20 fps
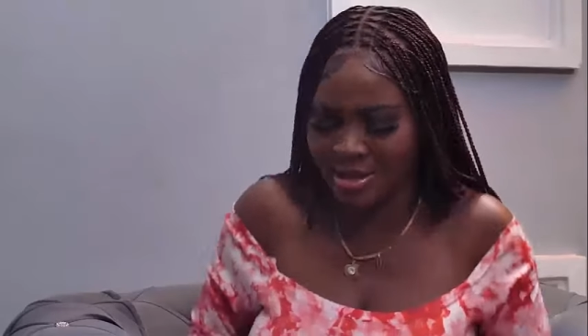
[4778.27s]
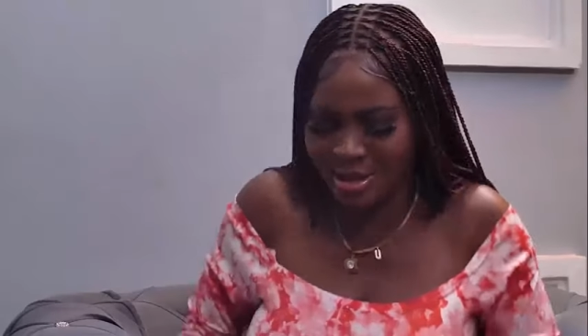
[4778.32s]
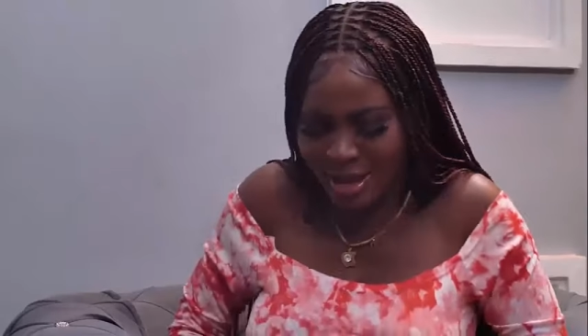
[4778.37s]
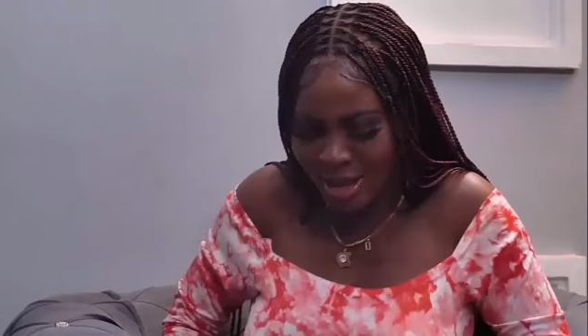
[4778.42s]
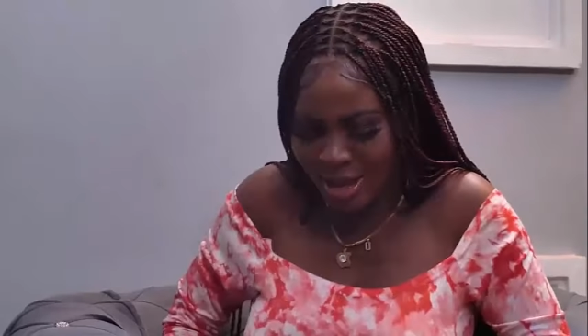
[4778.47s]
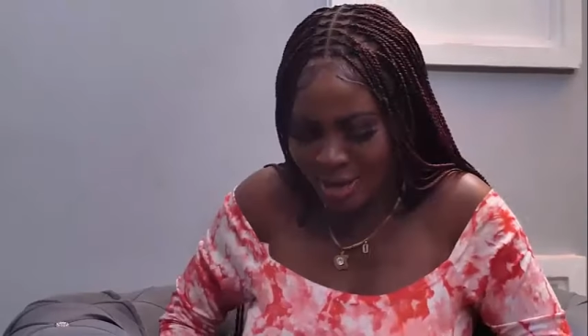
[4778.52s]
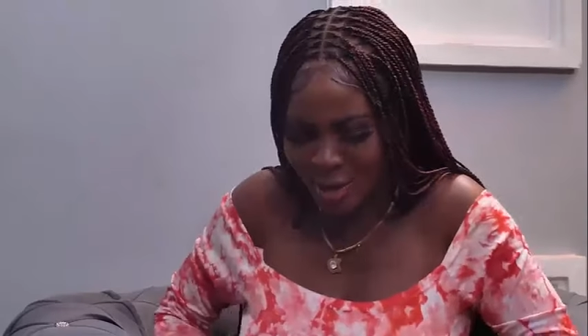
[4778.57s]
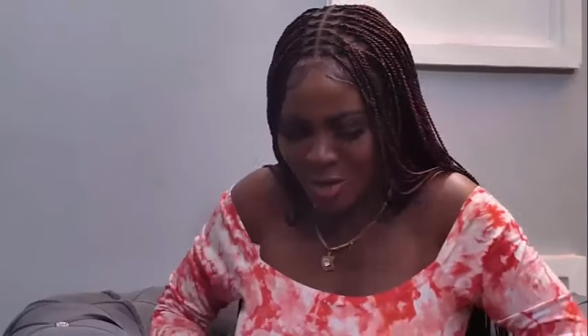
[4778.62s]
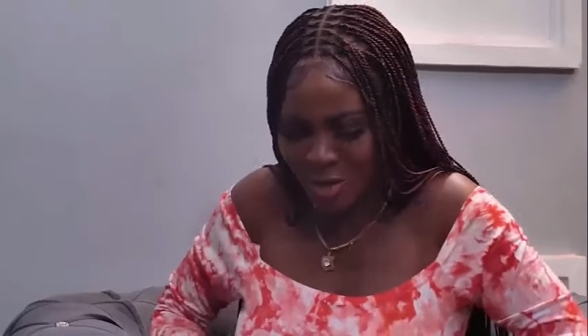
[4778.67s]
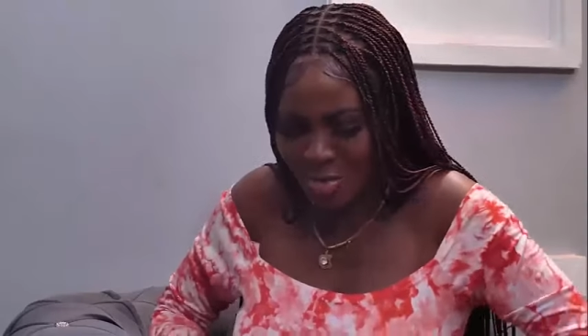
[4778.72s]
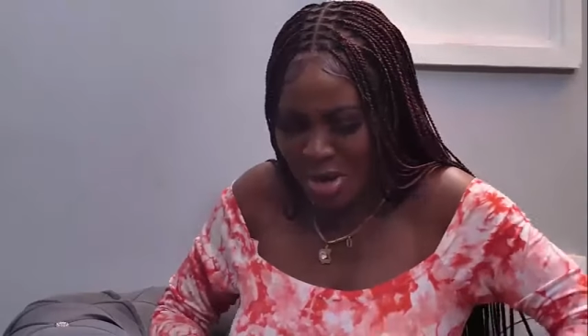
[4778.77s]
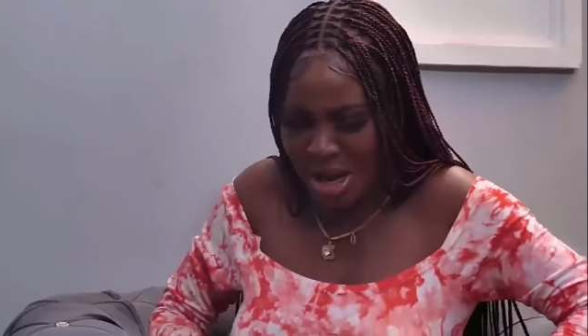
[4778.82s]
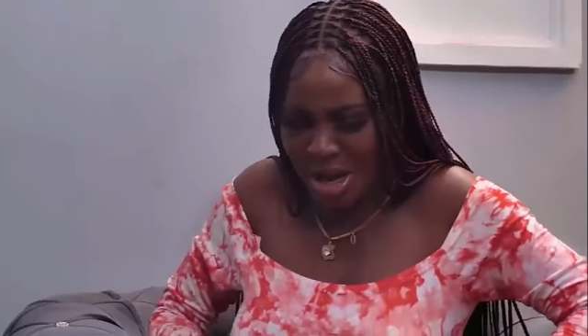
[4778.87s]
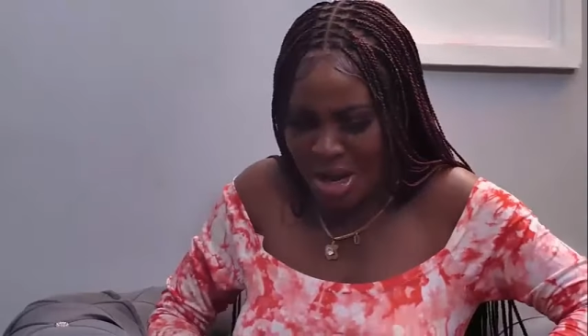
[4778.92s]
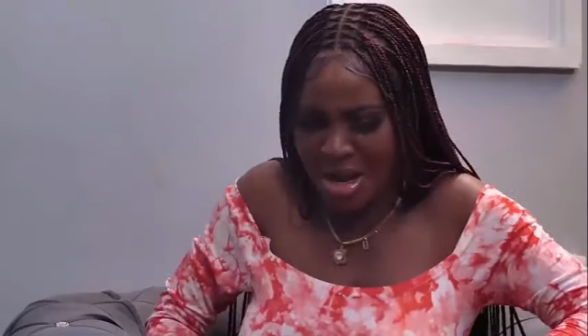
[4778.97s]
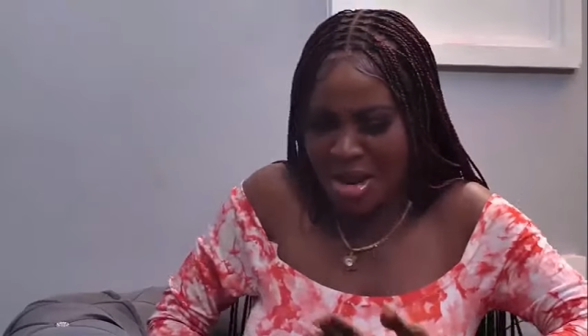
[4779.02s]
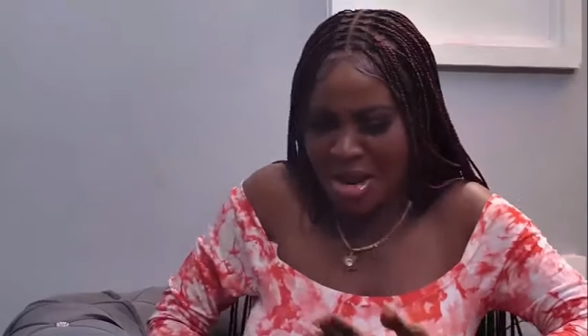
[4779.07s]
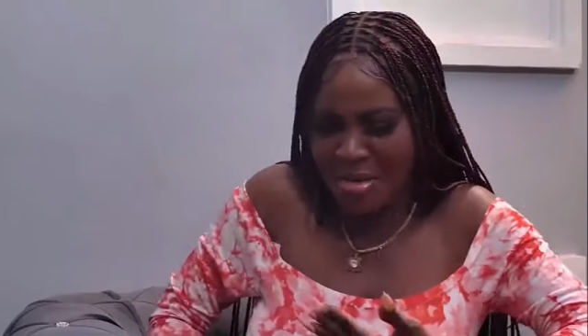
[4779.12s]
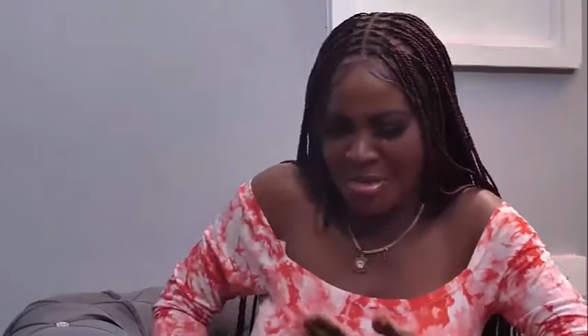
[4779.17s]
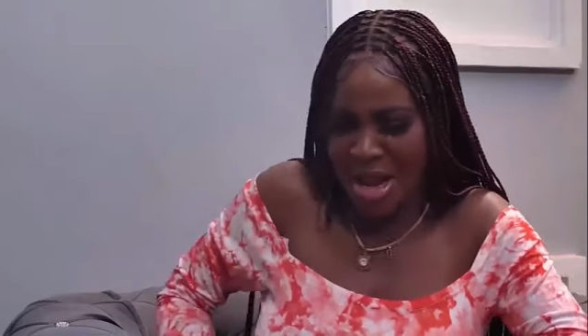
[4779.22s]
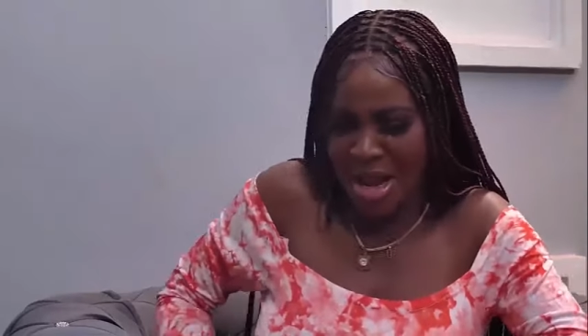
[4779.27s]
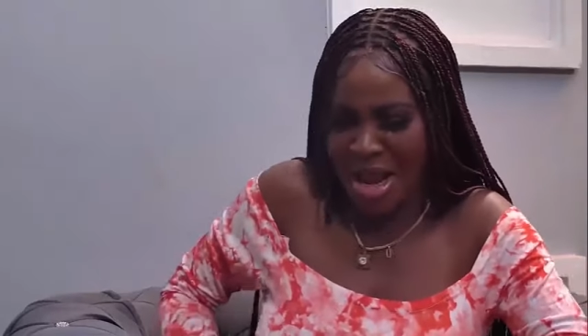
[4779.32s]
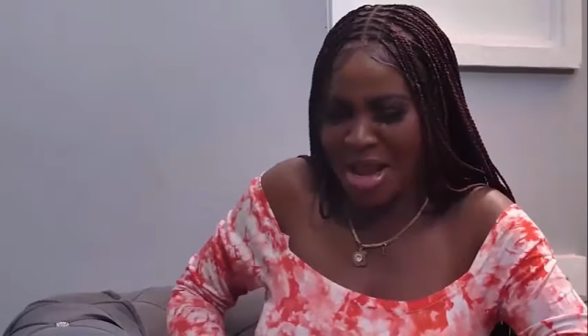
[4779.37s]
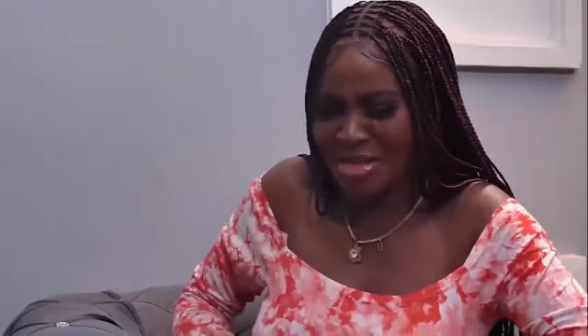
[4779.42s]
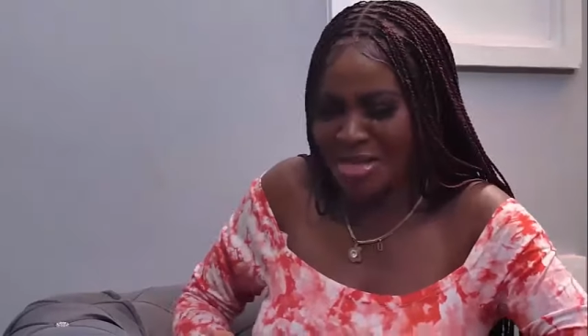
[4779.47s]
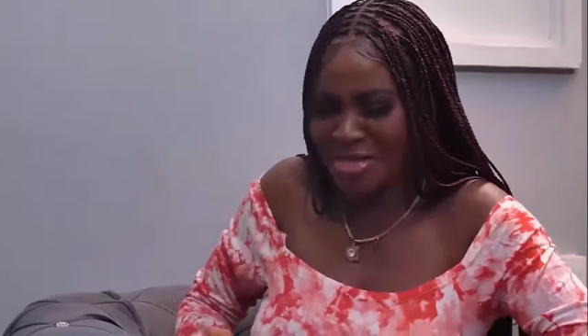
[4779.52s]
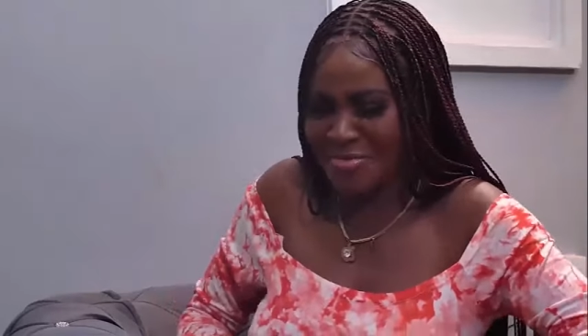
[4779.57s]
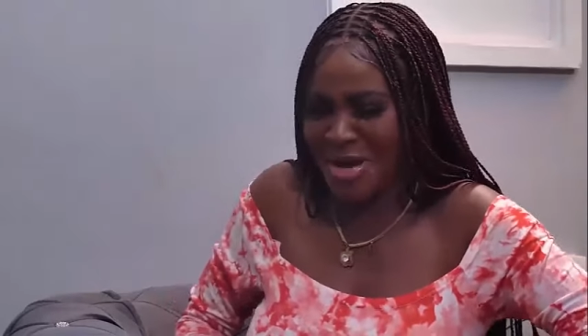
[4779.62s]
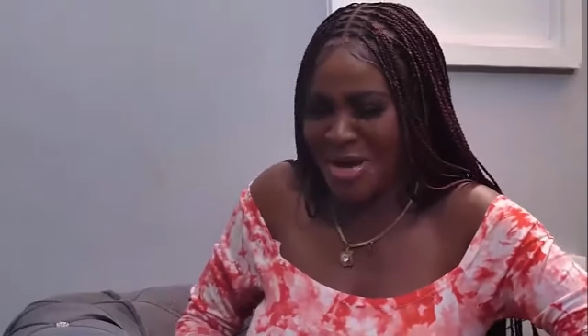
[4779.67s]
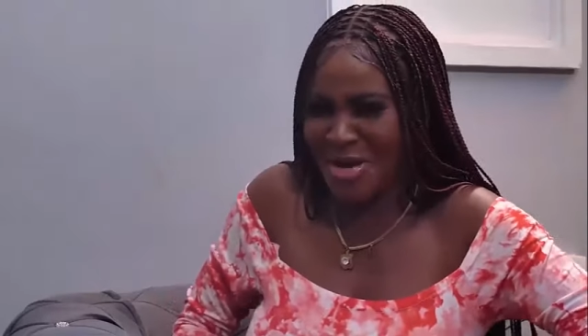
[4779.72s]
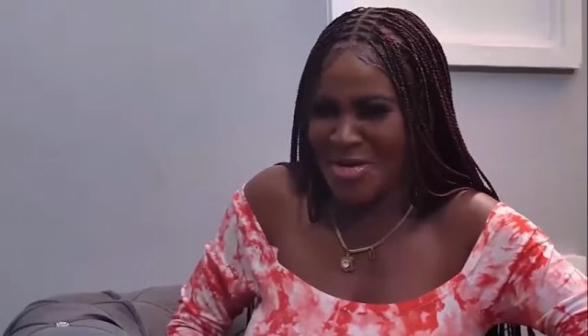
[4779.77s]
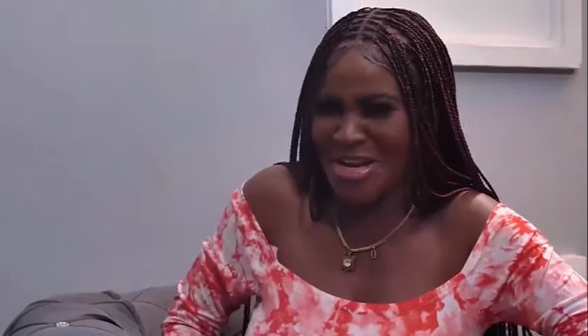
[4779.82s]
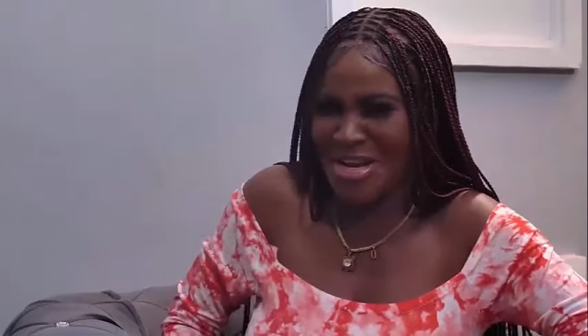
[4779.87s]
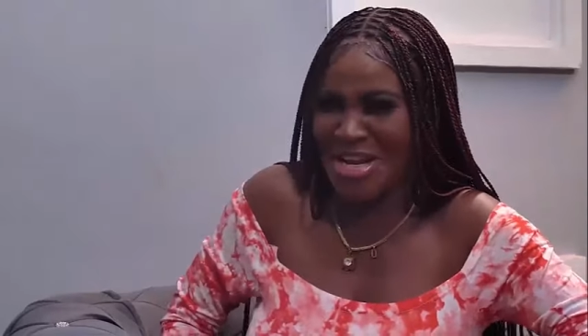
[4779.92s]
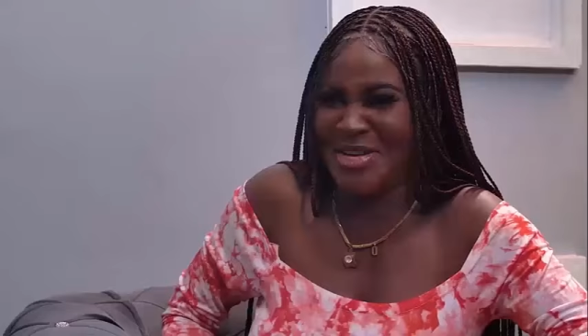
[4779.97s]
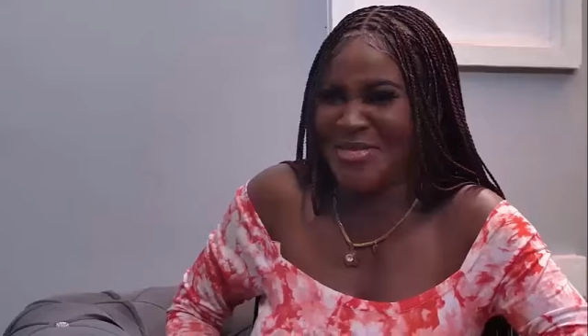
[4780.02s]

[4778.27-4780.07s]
same as so my asthma would